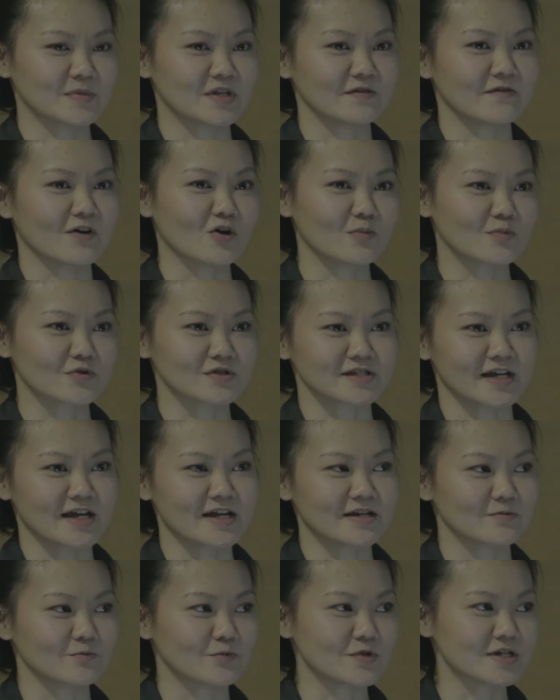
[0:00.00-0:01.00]
developer
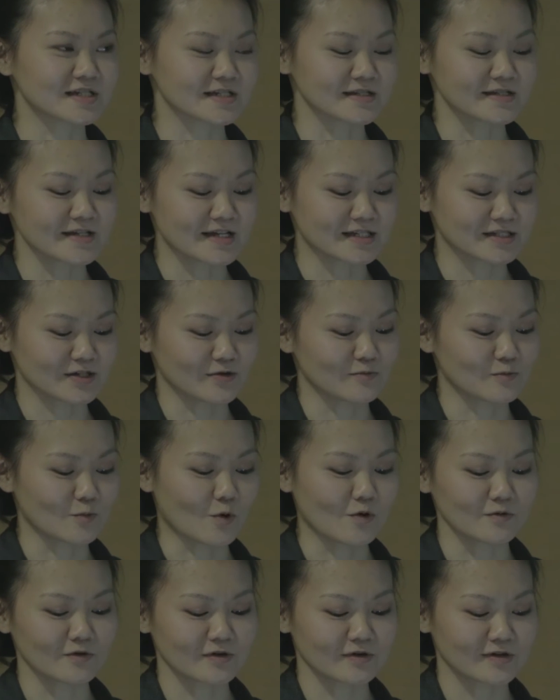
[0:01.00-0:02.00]
site recently, so it
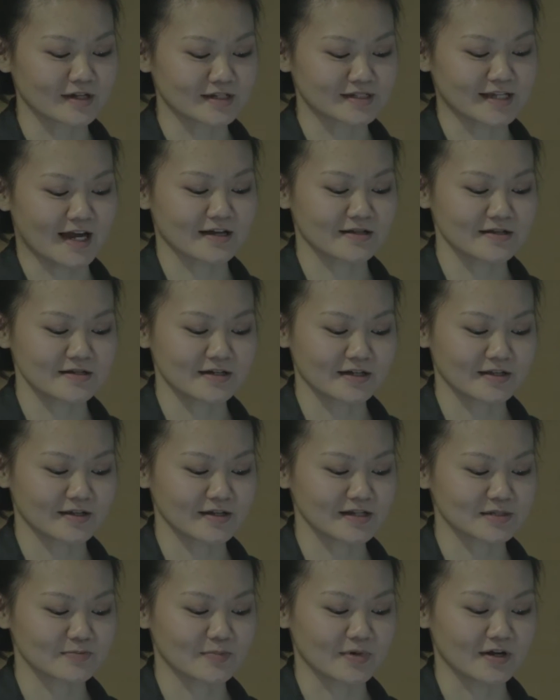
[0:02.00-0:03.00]
won't look exactly like
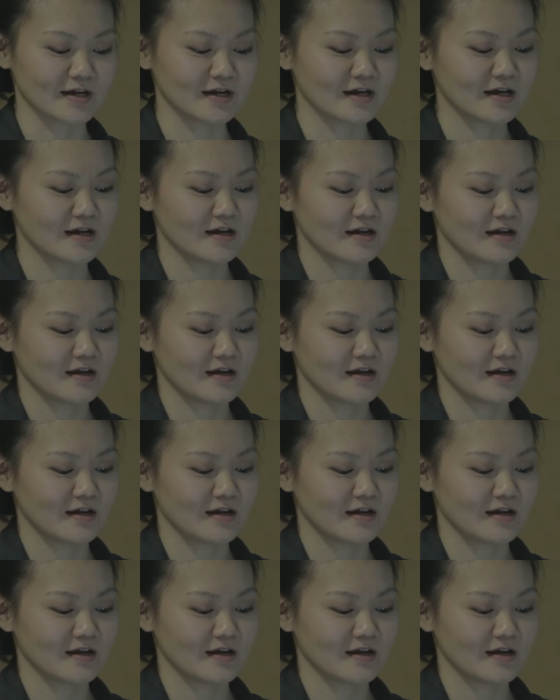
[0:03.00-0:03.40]
this, but